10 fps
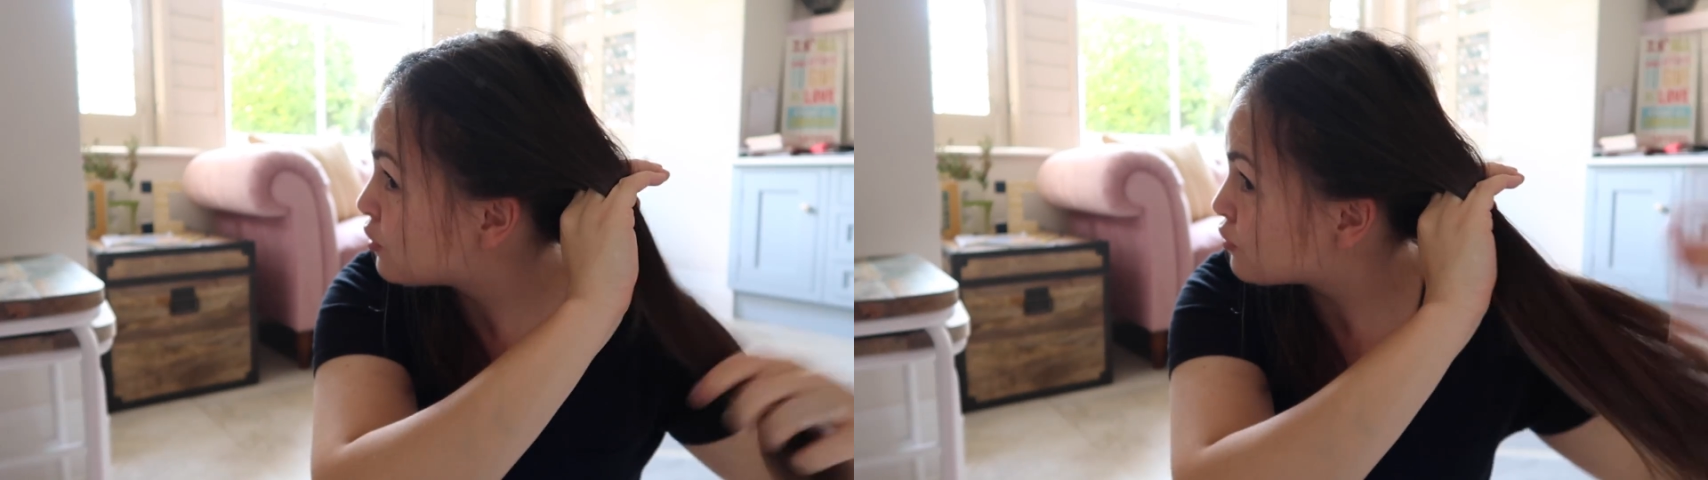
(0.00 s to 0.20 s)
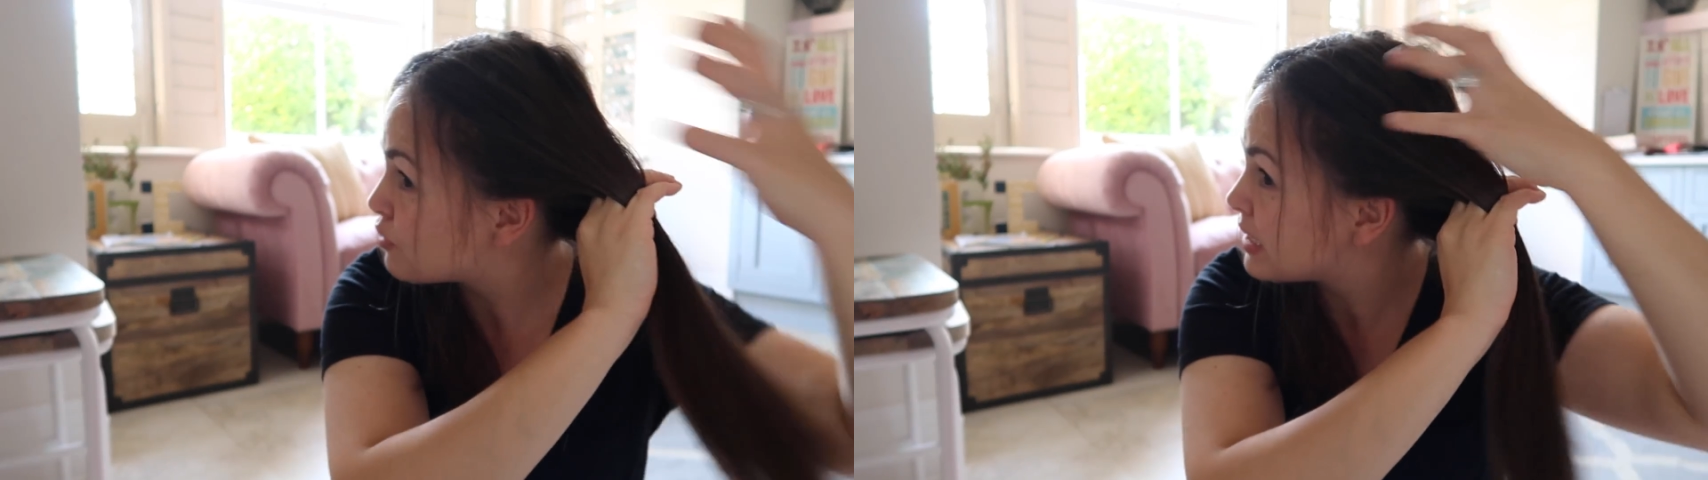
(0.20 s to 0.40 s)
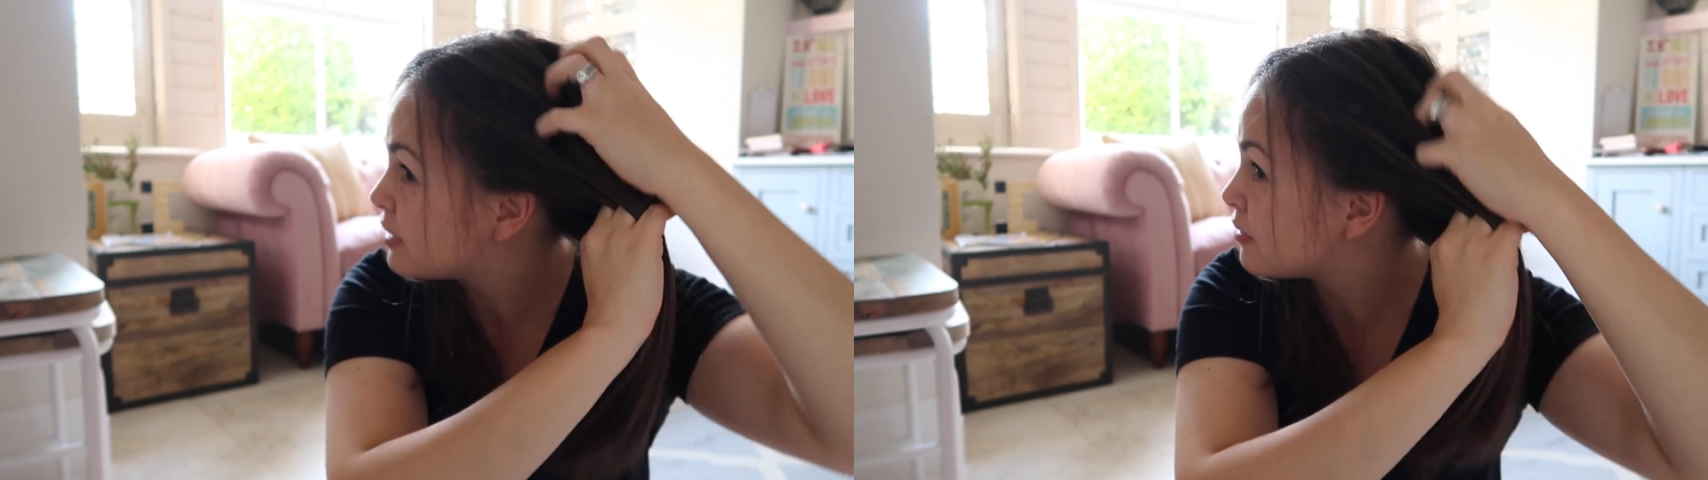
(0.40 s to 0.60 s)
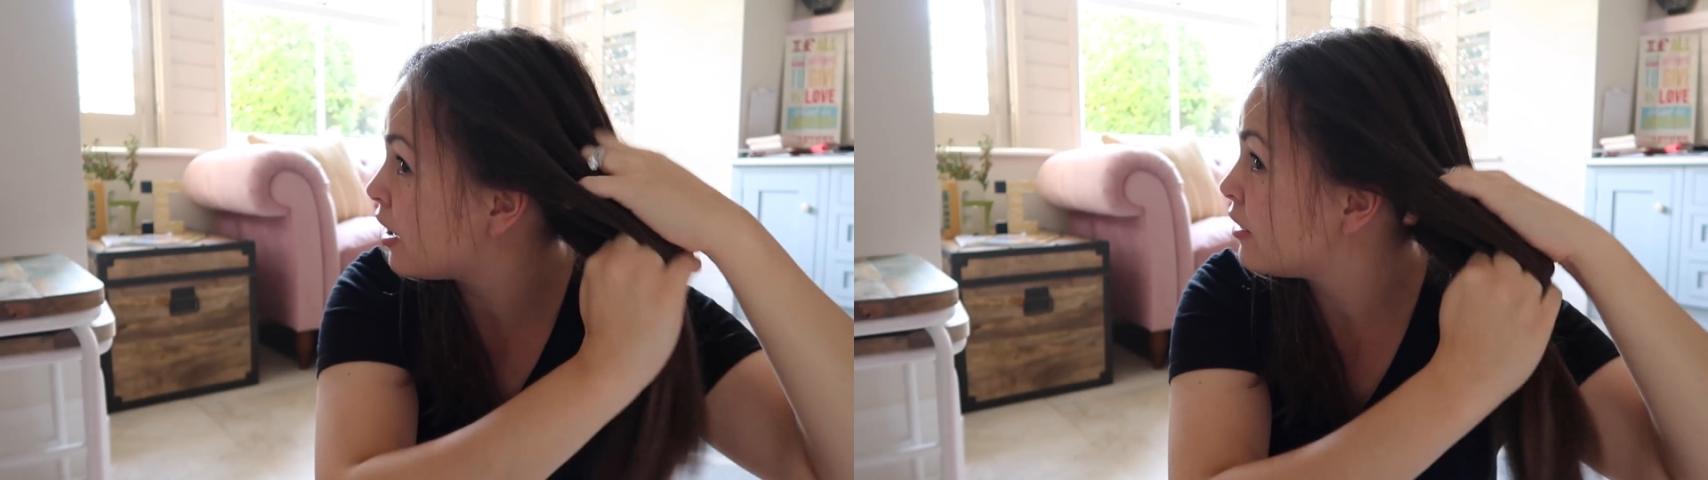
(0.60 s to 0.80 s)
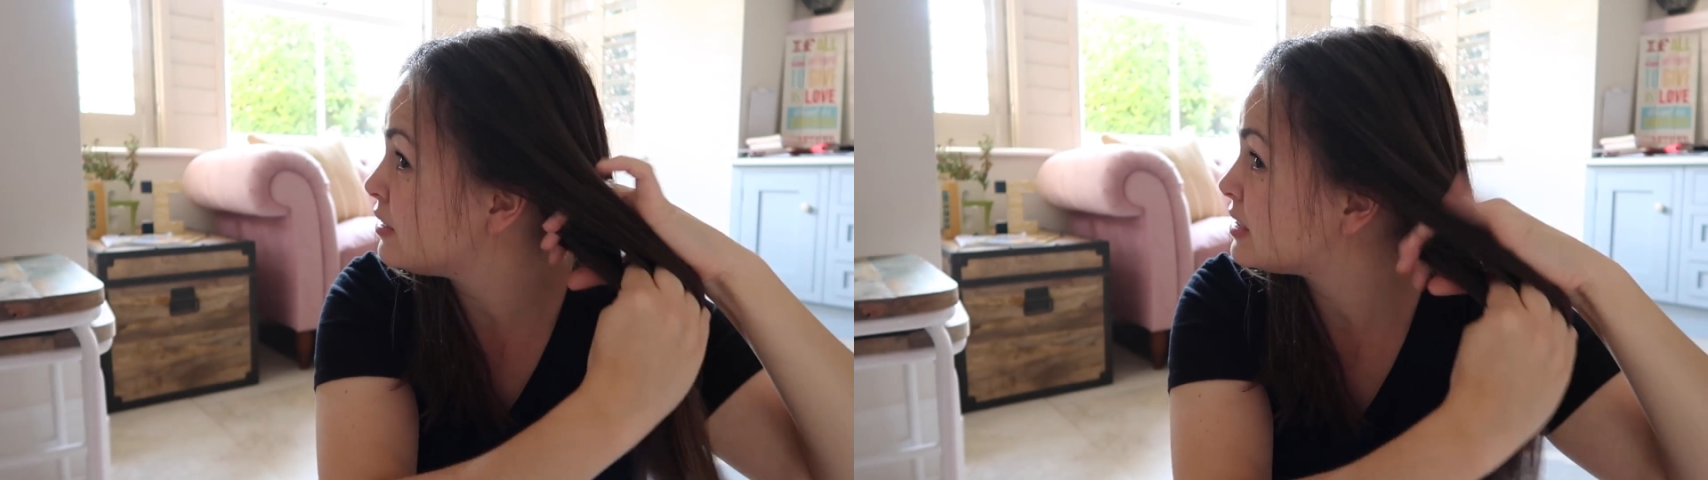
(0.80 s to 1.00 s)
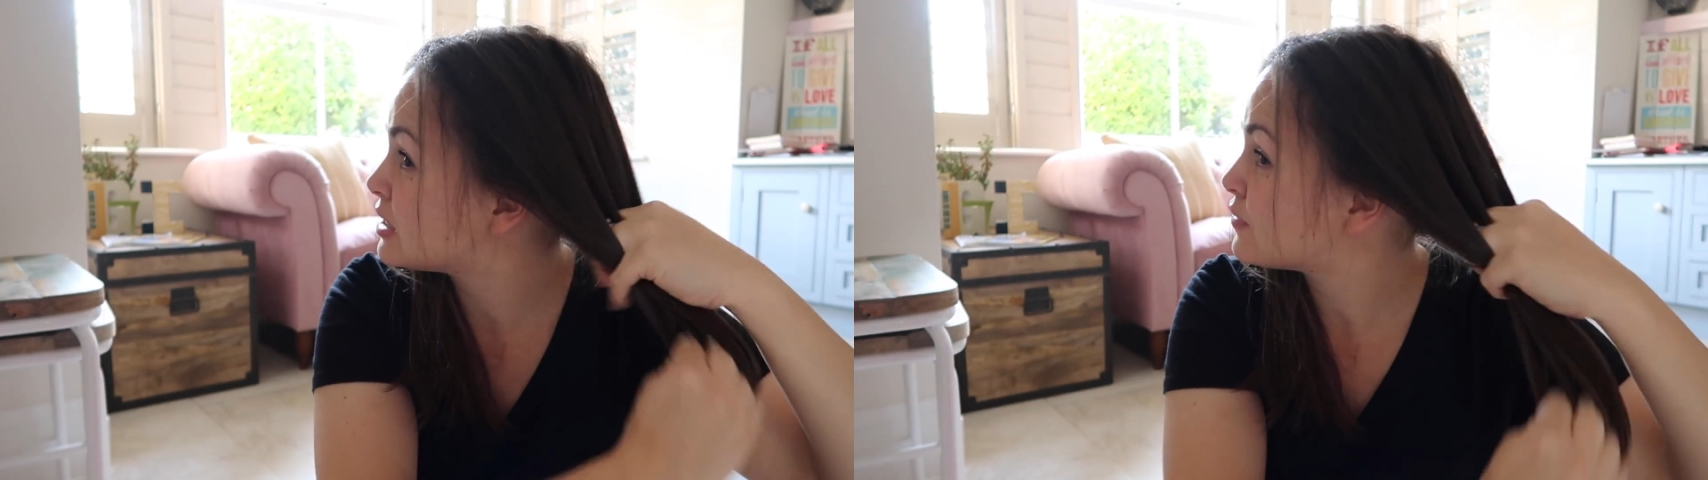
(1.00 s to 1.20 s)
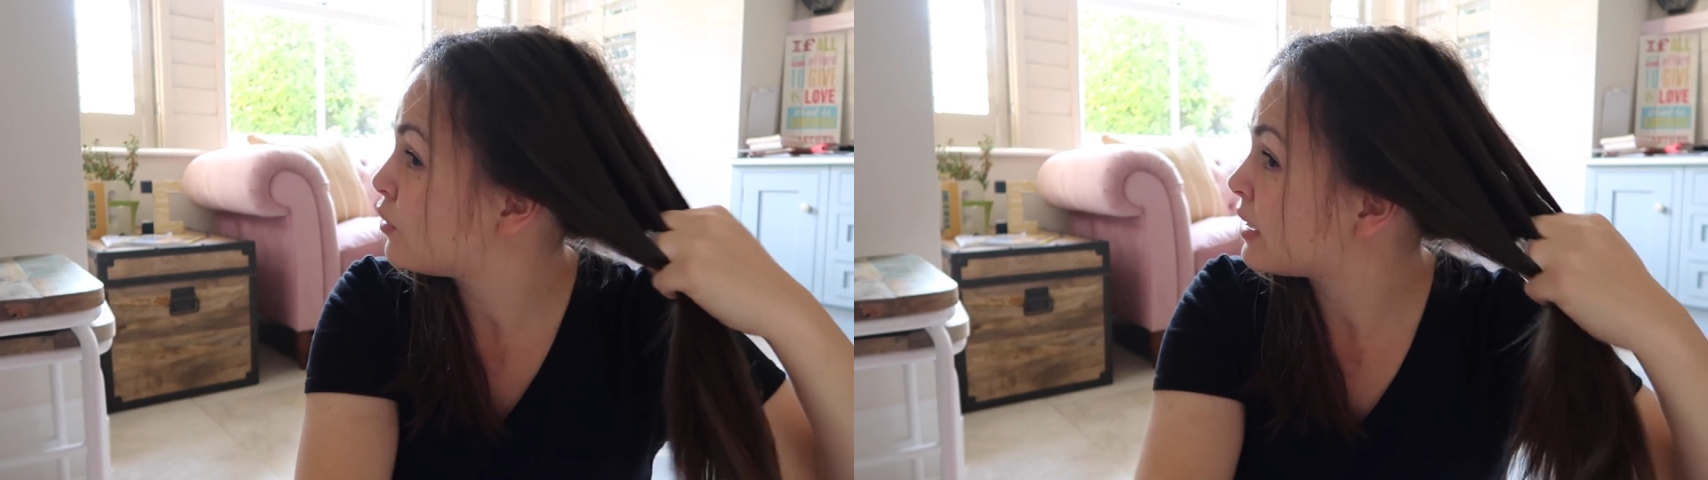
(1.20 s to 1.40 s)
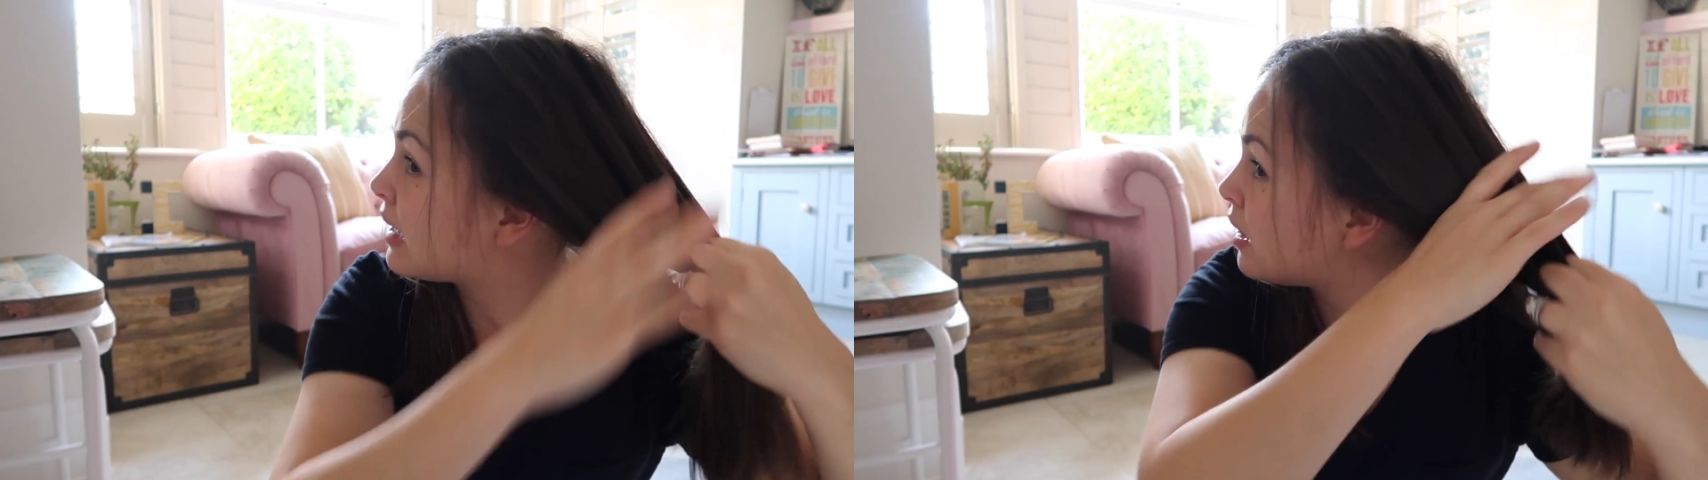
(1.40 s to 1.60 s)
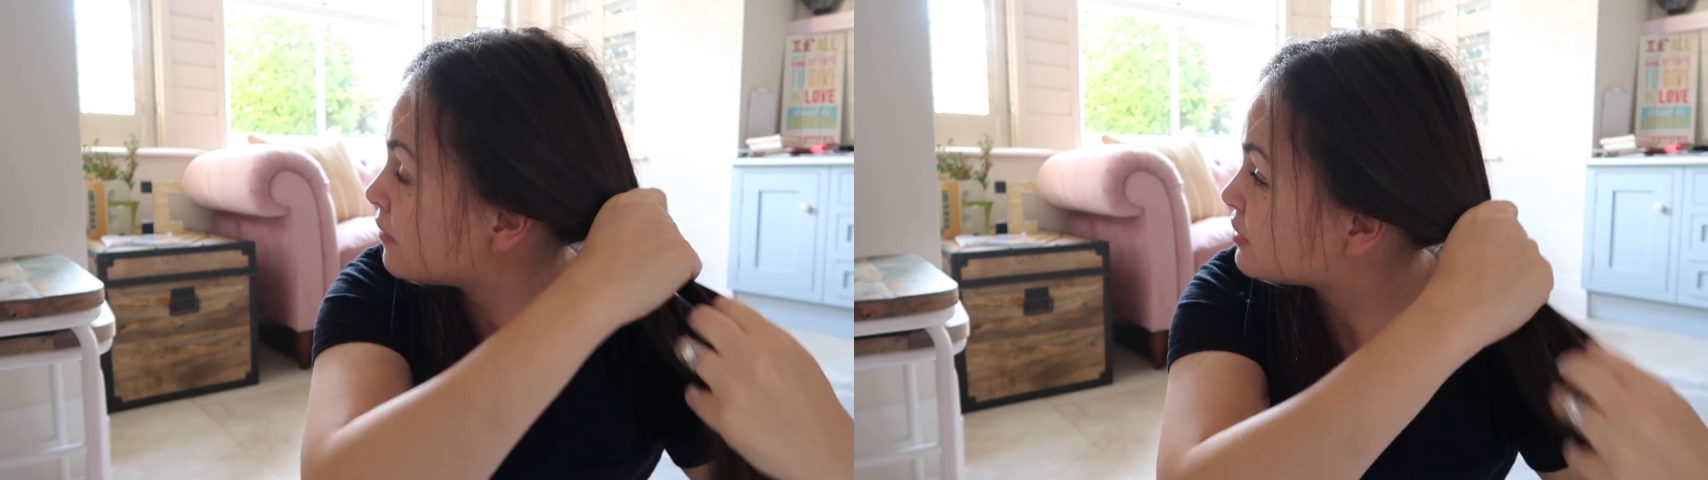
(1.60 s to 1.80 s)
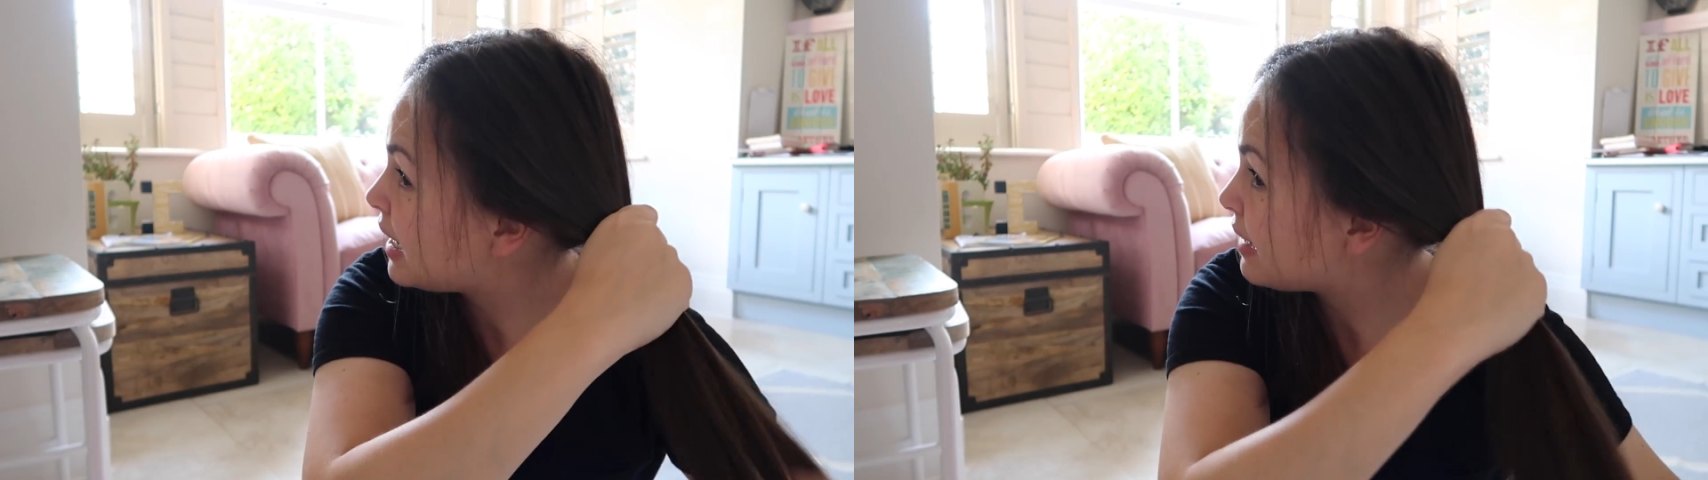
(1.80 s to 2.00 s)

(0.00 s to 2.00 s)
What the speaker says: regrown since falling out after